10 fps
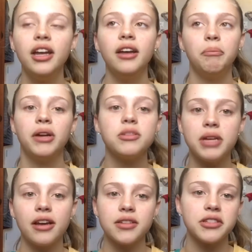But it was
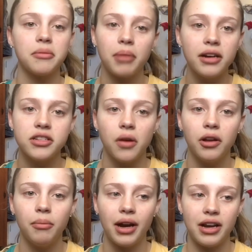because I was on prednisone
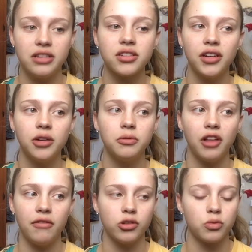and my insulin
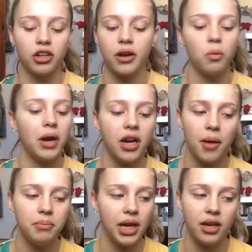levels were like way up,
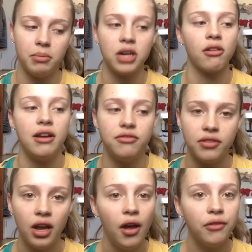making me crave
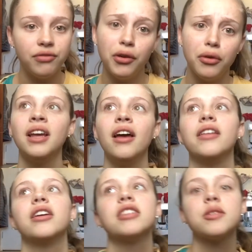food. Then
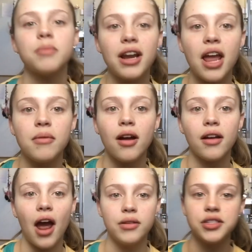Christmas break came around,
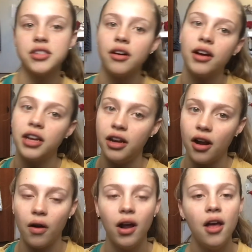I was still on
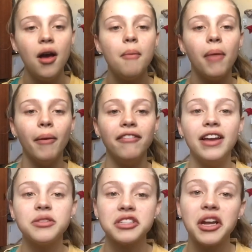keto, but my
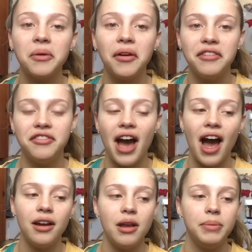face was getting really
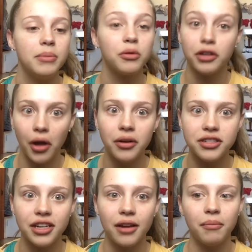fat and people were
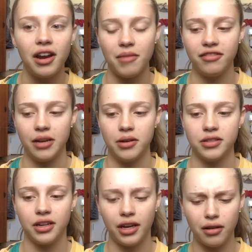noticing. Like my family was
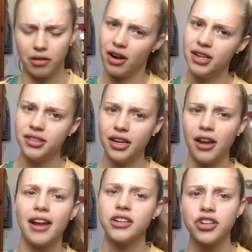like, Grace, like I
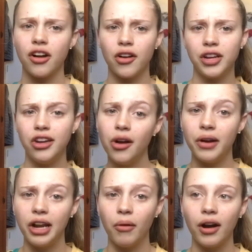guess you're not on keto
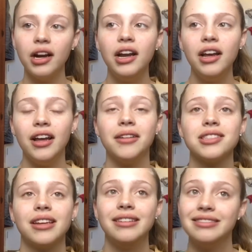anymore. And I was
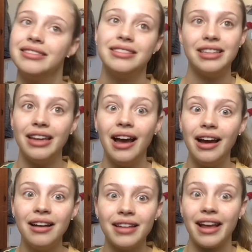like,
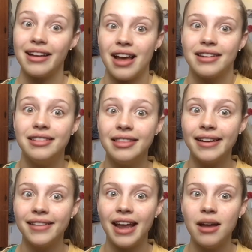yeah, like I
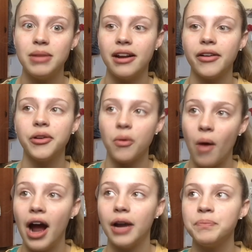literally can't be, and I don't know
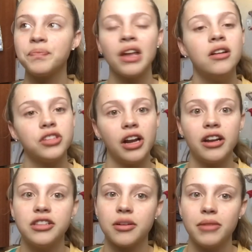why. So then I
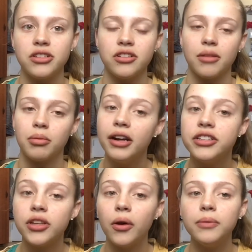did some research on
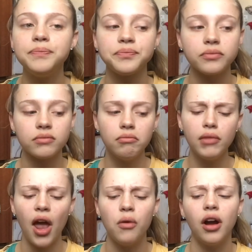prednisone.
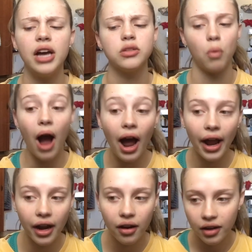I realized
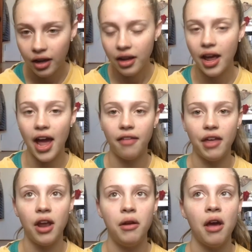why, and
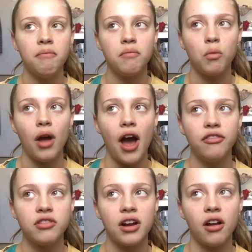then
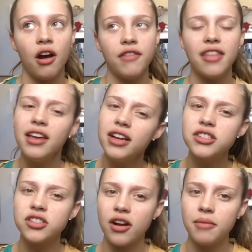after I got off, I think I
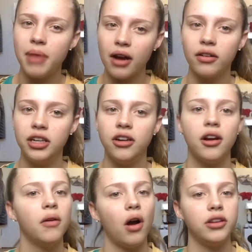started back on
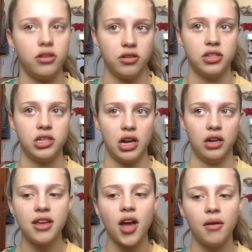keto on New Year's Day.
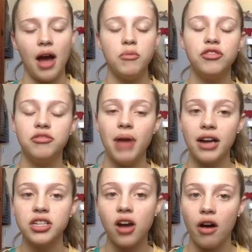I moved back
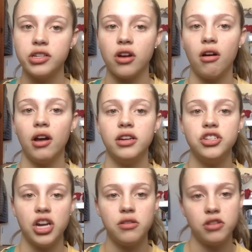to college on
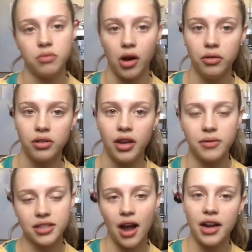January 12th, and it
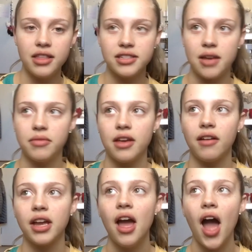was kind of the same thing.
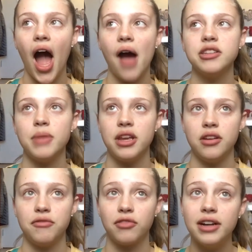Like I was making new
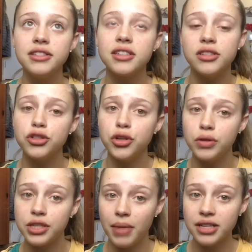friends because it's a new
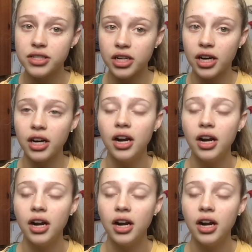semester,